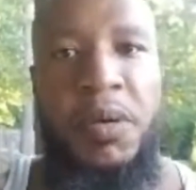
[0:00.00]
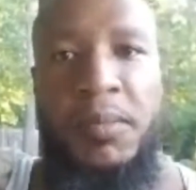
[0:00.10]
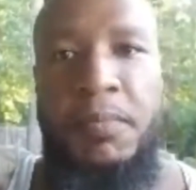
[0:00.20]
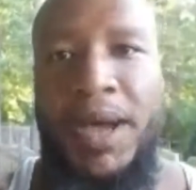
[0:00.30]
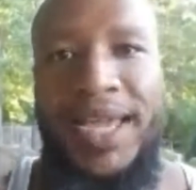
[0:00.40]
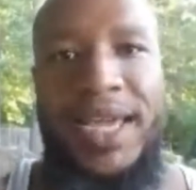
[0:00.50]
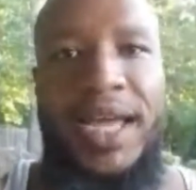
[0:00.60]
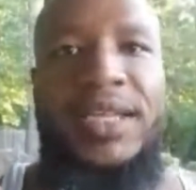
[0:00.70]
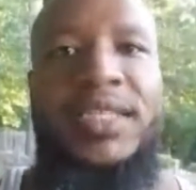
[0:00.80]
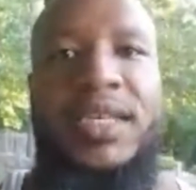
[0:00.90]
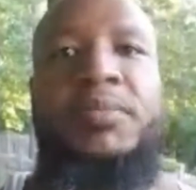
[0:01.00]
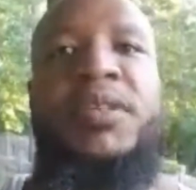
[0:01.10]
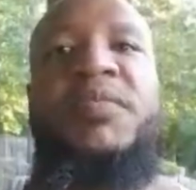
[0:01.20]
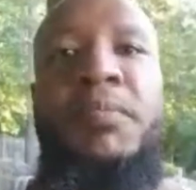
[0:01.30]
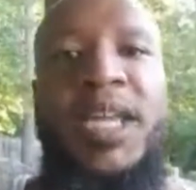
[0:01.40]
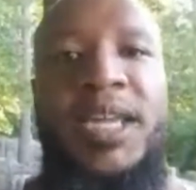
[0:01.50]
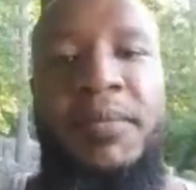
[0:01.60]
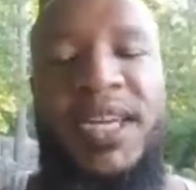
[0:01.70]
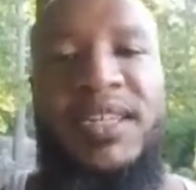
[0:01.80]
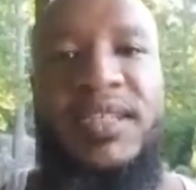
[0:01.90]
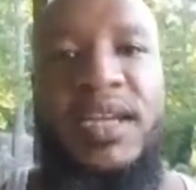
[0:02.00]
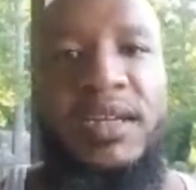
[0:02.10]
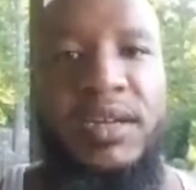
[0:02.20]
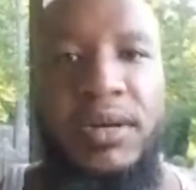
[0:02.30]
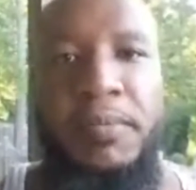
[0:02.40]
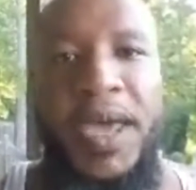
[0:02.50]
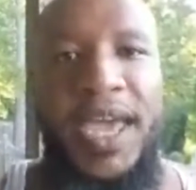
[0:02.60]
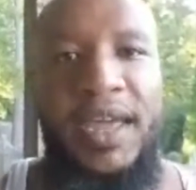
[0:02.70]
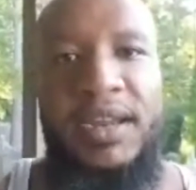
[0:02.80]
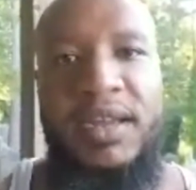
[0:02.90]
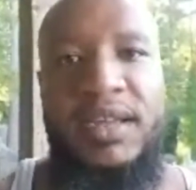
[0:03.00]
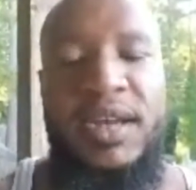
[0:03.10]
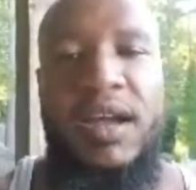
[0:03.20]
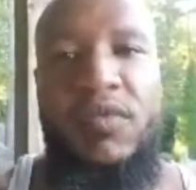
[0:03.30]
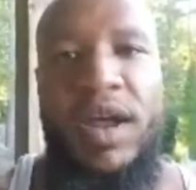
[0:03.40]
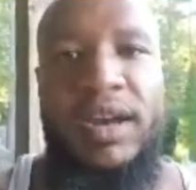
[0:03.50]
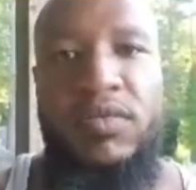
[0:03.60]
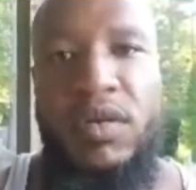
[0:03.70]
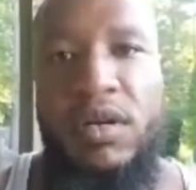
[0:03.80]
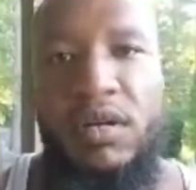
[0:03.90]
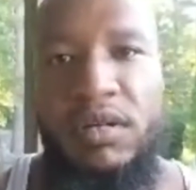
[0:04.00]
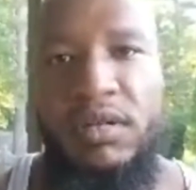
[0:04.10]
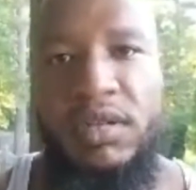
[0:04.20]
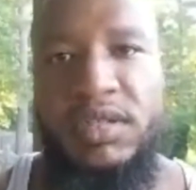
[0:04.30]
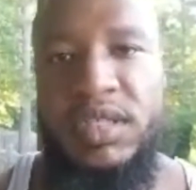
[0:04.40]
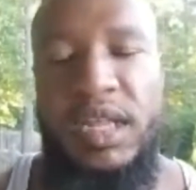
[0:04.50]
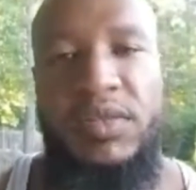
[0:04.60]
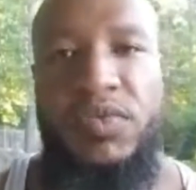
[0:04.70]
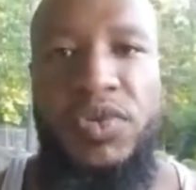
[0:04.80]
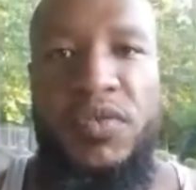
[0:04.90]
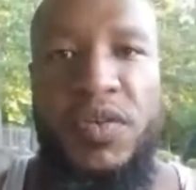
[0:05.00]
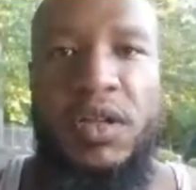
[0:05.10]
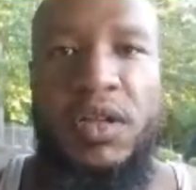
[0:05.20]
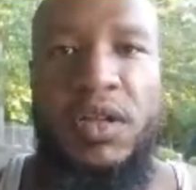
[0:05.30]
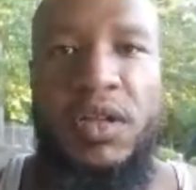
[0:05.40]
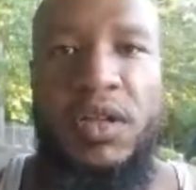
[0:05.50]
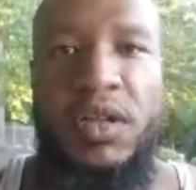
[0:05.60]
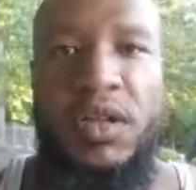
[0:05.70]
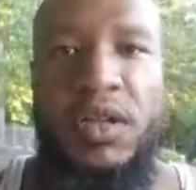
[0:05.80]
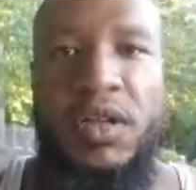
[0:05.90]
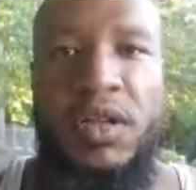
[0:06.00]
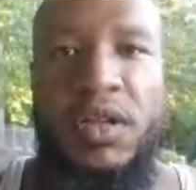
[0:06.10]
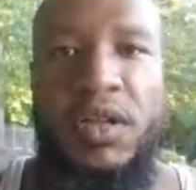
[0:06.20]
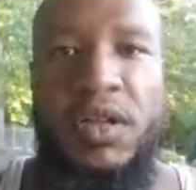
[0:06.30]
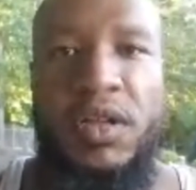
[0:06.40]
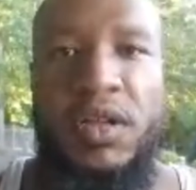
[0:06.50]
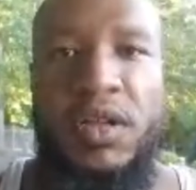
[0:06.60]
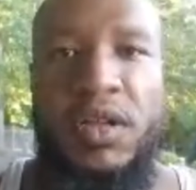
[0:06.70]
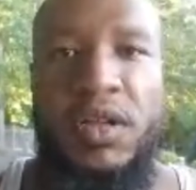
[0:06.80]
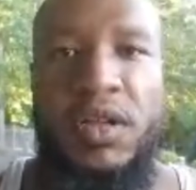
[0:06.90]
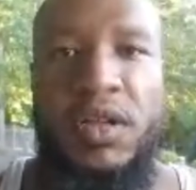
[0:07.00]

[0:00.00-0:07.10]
But my concept of money, money is not good or bad, not right or wrong. It's not the root of all evil, love of money.